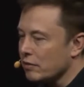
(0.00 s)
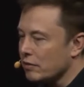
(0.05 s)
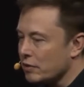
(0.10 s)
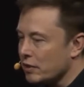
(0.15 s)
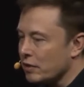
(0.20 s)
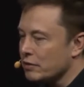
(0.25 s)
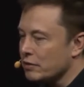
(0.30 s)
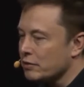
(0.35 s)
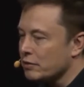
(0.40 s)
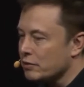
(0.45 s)
I mean,
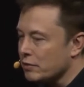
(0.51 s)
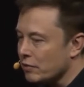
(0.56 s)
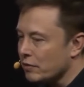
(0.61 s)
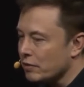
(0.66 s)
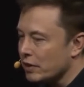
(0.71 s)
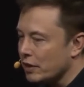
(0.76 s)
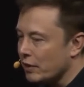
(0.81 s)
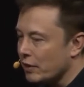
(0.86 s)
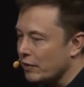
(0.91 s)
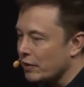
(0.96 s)
Tesla's sort of
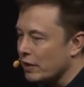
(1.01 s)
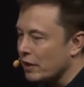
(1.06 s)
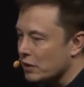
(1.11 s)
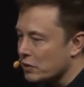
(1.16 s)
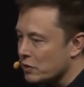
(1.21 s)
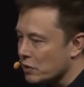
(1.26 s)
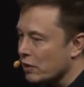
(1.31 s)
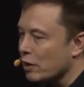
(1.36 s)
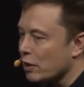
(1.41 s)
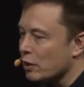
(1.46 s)
the leader in
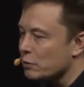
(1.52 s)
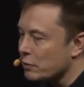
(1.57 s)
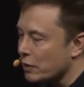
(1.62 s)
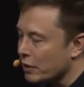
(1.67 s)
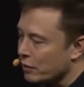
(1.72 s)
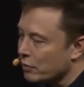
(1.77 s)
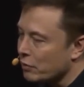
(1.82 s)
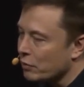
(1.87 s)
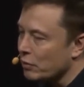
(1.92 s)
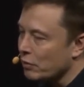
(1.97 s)
electric cars, but I
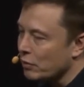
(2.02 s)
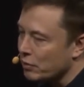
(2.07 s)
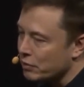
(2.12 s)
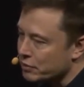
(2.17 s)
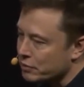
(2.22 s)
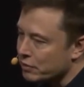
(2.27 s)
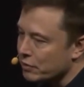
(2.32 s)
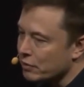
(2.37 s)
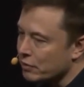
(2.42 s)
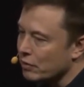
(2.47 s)
think we'll
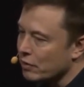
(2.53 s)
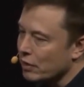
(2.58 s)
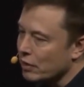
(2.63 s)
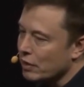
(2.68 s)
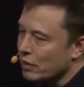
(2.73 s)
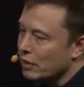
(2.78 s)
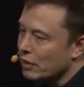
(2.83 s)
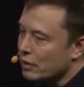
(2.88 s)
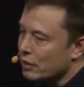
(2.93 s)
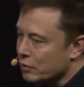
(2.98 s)
also
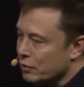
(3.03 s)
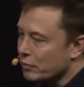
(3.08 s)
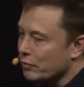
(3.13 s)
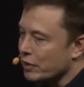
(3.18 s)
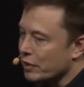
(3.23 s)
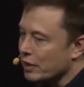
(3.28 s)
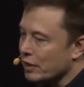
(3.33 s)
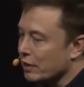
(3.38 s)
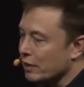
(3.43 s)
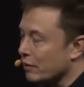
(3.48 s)
sort of
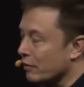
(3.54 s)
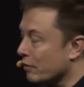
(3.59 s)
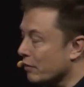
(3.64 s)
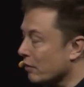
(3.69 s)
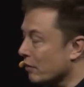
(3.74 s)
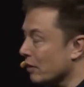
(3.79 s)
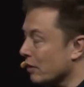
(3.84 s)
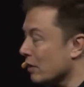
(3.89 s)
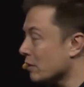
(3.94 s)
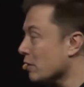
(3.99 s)
be the leader
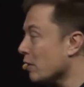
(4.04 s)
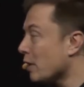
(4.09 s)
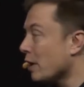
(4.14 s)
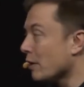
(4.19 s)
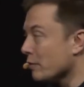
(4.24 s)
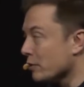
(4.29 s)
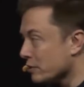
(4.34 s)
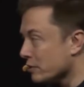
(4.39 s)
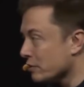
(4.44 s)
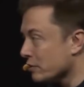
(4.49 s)
in
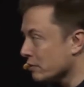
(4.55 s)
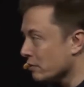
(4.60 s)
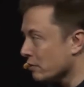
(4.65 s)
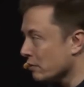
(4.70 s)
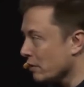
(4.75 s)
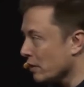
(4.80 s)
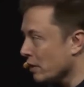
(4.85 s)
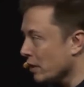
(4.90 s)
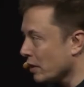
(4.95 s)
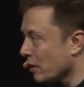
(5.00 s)
autonomous
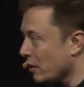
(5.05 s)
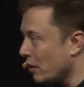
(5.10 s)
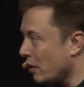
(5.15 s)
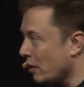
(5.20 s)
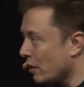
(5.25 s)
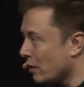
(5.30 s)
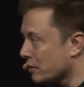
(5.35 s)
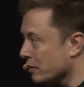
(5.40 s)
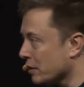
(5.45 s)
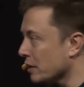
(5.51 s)
uh, mm-hmm.
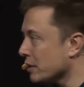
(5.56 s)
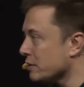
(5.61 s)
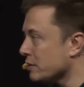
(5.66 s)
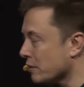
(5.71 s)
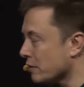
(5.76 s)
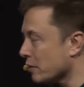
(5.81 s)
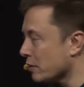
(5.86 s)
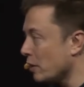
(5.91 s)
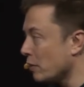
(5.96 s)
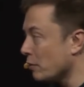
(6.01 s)
cars, at
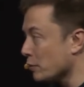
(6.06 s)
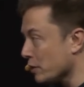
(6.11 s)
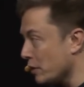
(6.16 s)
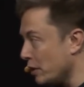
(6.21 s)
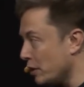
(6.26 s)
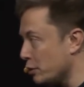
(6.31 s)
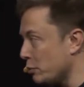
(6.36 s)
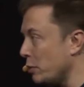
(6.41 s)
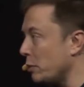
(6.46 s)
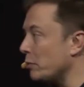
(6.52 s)
least autonomous
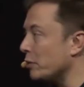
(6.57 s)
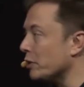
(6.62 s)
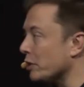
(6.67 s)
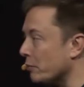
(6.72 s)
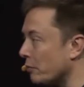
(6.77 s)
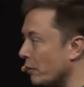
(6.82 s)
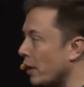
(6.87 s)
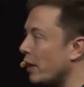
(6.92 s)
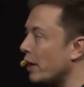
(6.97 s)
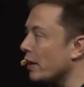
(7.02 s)
cars that people
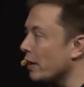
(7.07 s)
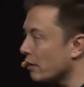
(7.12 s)
can buy.